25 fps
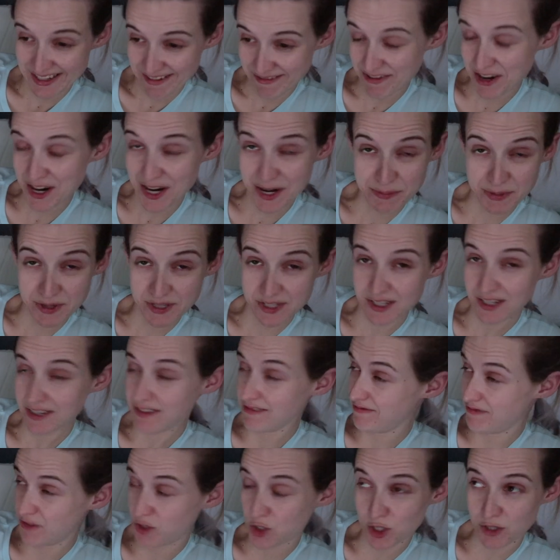very
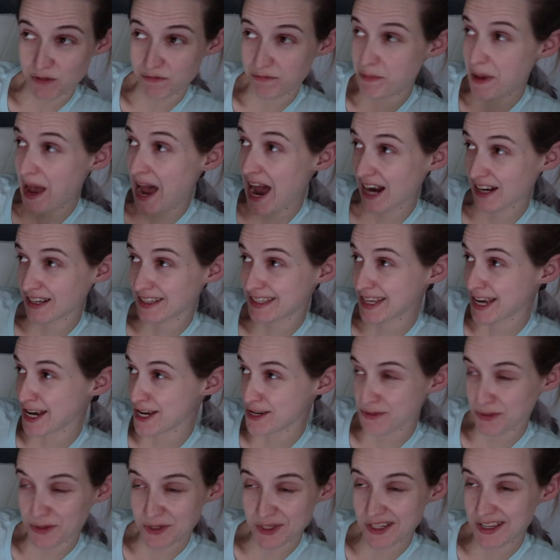busy, just packed
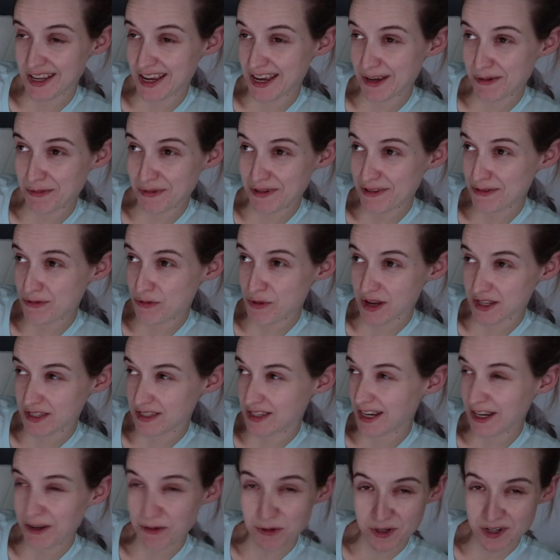schedule today with
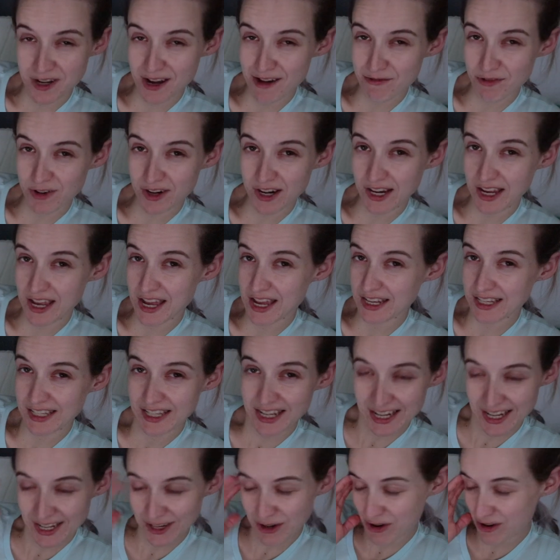resting and recovering and
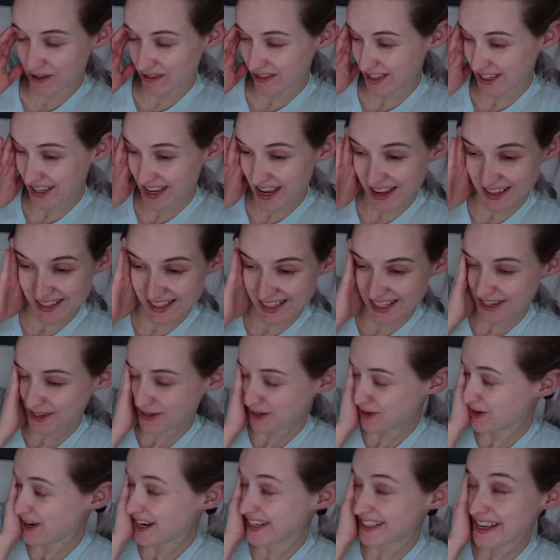getting all the
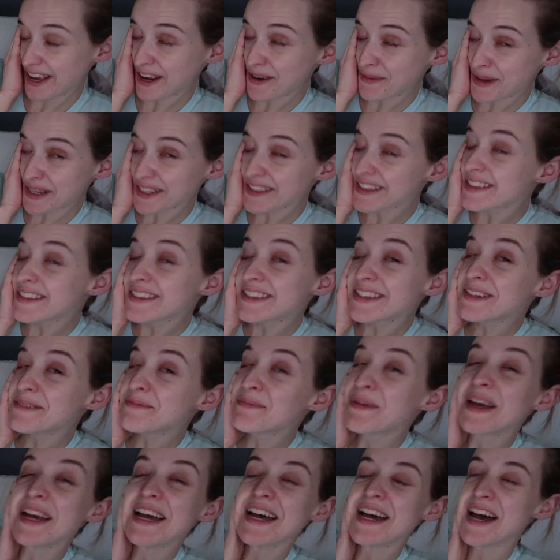anesthesia drugs out of my
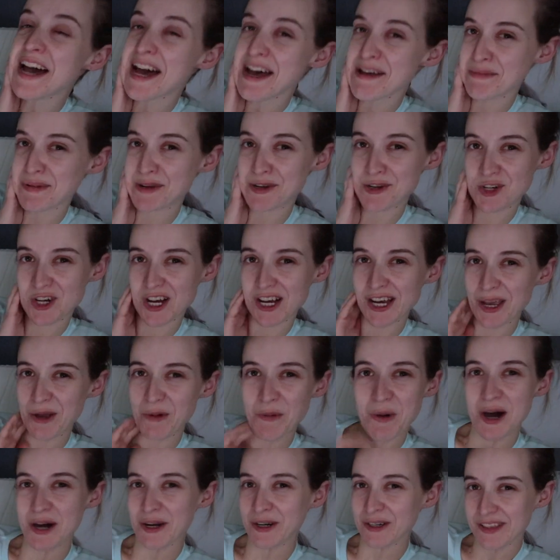system. I've been chugging
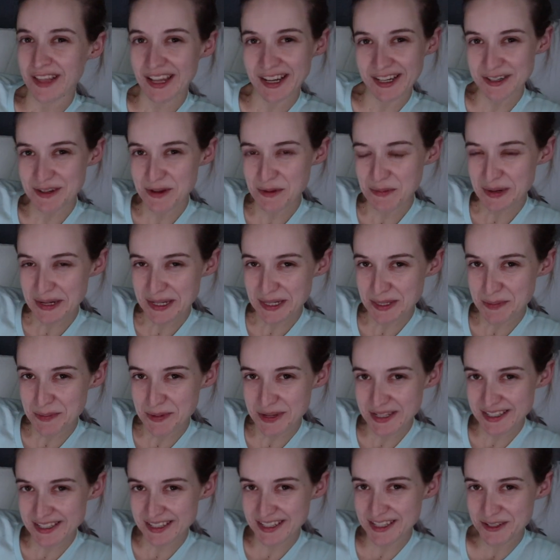water like nobody's
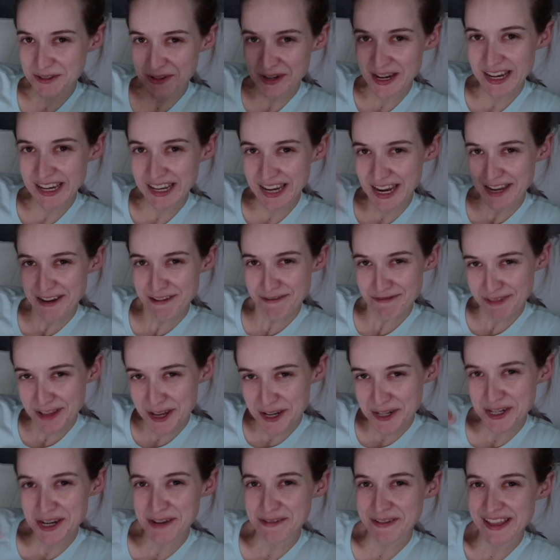business, trying to kind of
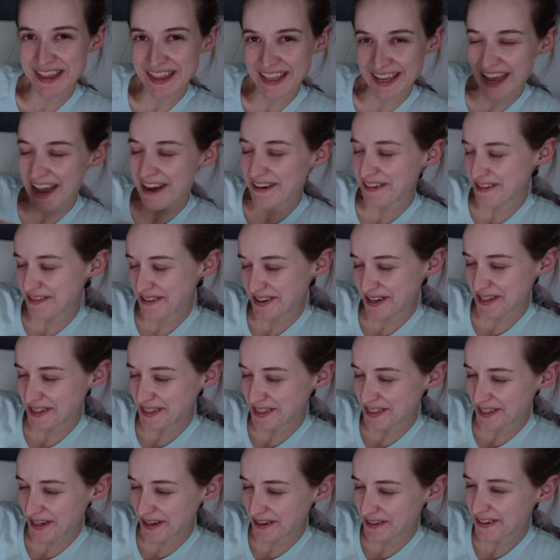flush everything out of here.
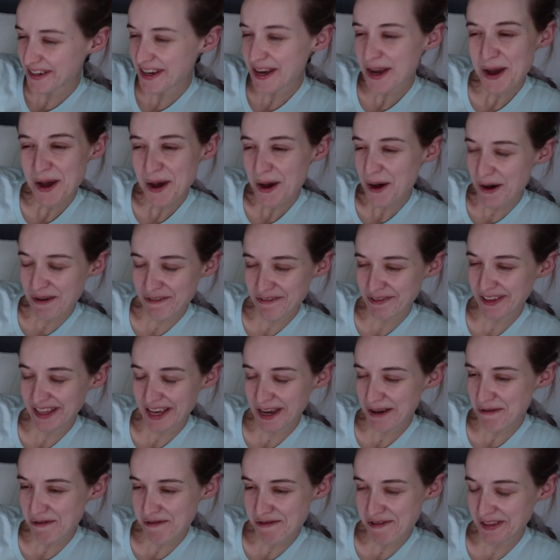So hopefully
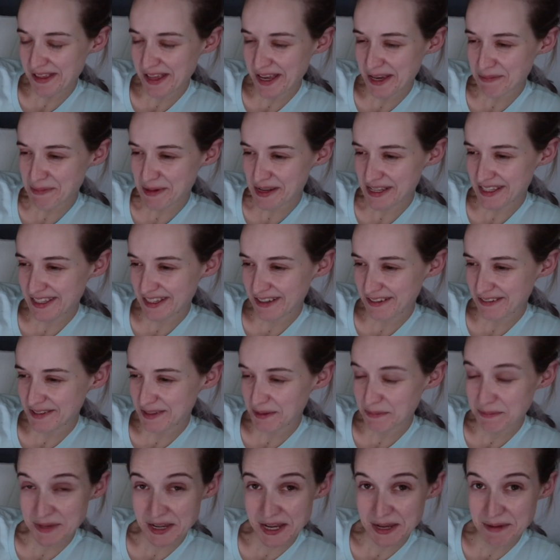I will feel like myself
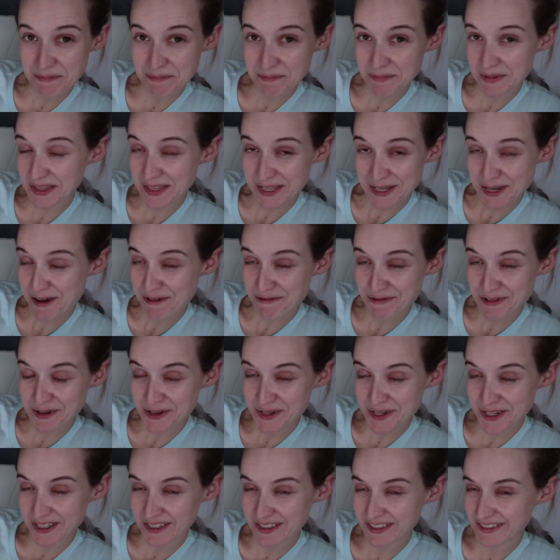sometime in the near
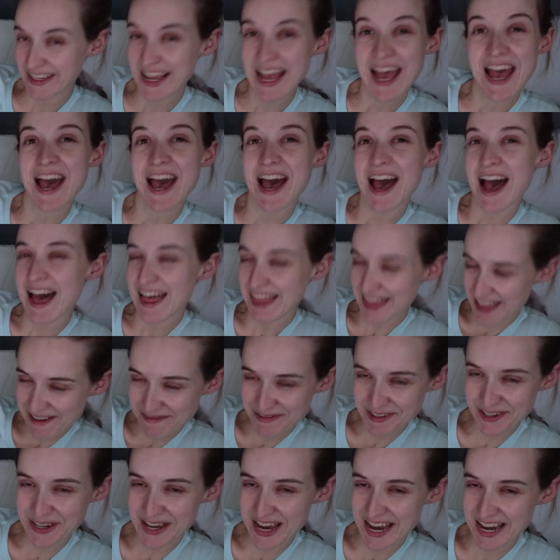future. I
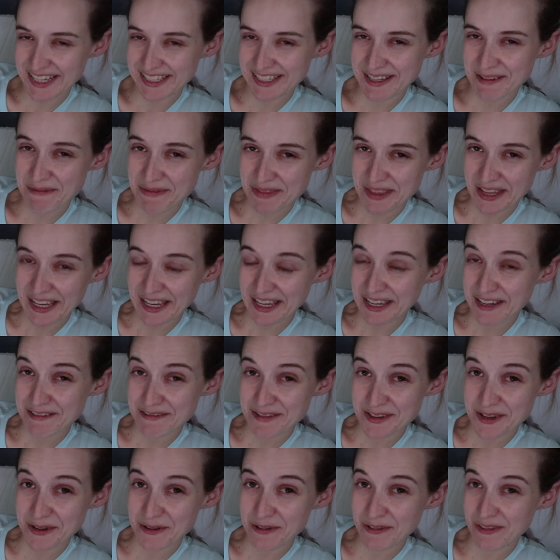love you guys. I'm thinking
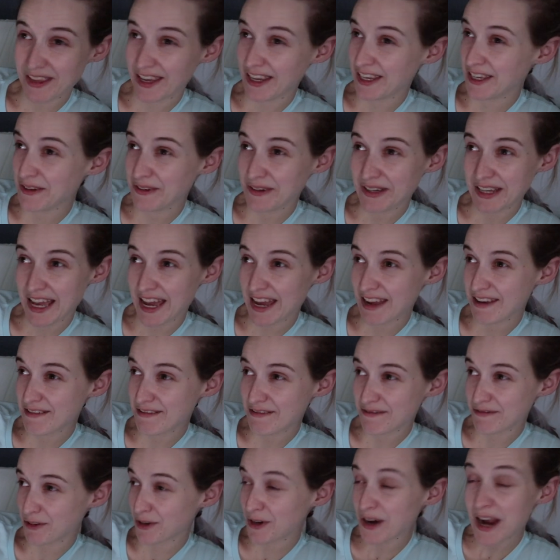of you. Thank you
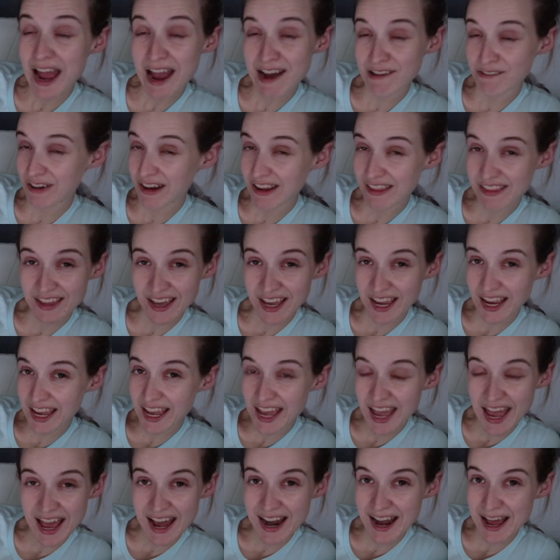again for
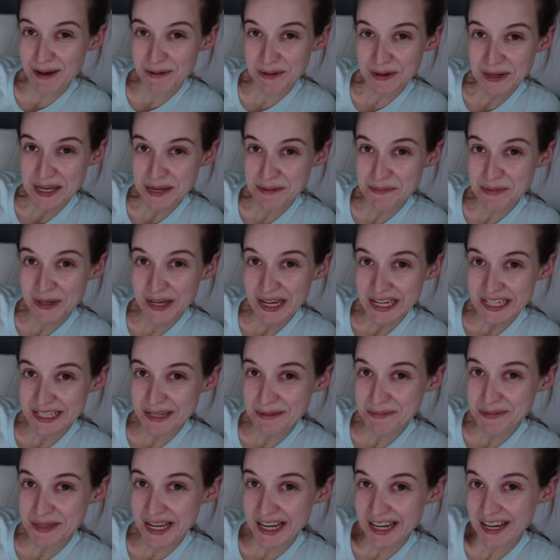everything. And I will keep you guys
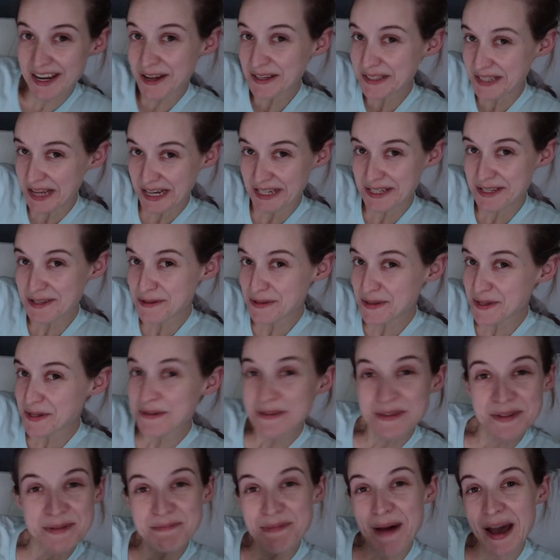updated. I'll talk to you
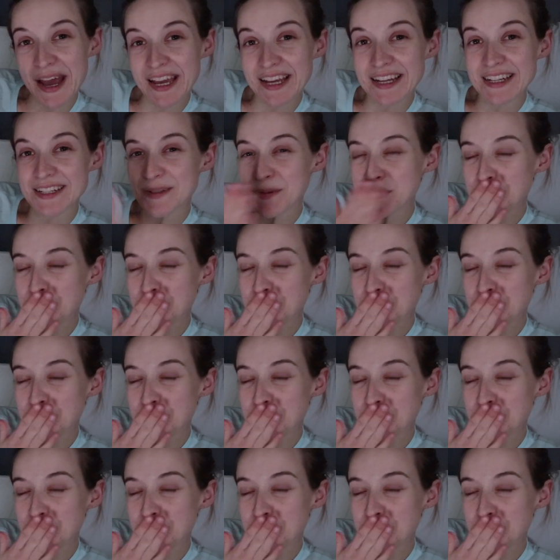soon. Bye.